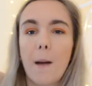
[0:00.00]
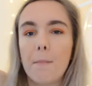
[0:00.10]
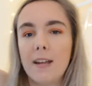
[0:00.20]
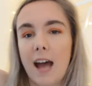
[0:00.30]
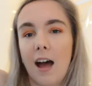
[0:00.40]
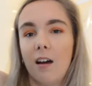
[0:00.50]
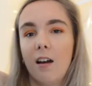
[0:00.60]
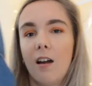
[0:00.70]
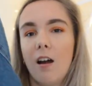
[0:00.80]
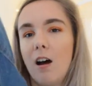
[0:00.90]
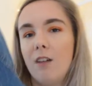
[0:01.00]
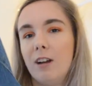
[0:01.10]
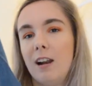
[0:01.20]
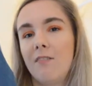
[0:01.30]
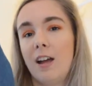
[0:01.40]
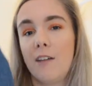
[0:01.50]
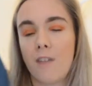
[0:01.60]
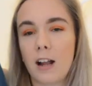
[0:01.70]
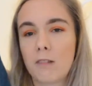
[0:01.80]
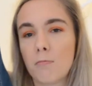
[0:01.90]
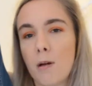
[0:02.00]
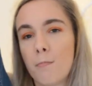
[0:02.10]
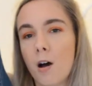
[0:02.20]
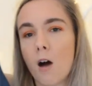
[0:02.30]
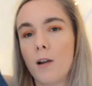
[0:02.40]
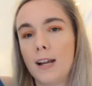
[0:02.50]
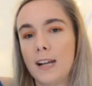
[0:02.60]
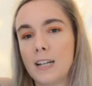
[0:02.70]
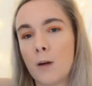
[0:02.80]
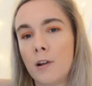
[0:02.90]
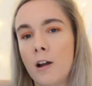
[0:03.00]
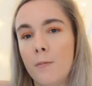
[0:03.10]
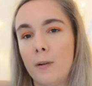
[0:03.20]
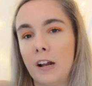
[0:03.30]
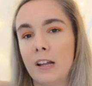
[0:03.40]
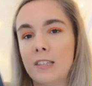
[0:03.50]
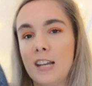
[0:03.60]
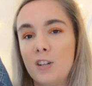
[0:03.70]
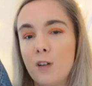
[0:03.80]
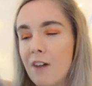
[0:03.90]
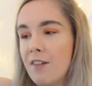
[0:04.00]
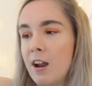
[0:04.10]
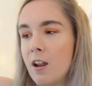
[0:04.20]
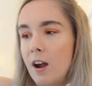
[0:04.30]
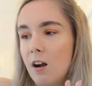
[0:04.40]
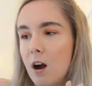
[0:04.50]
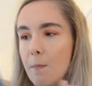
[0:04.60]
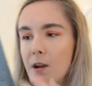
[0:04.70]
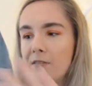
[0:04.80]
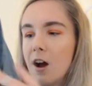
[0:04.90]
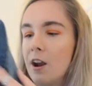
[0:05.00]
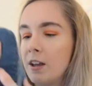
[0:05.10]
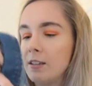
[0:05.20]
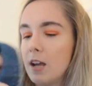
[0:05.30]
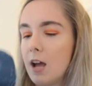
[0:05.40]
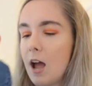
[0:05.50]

But yeah, I really love it. If I can remember, I'll link it down below because they do have it in like a couple of colours.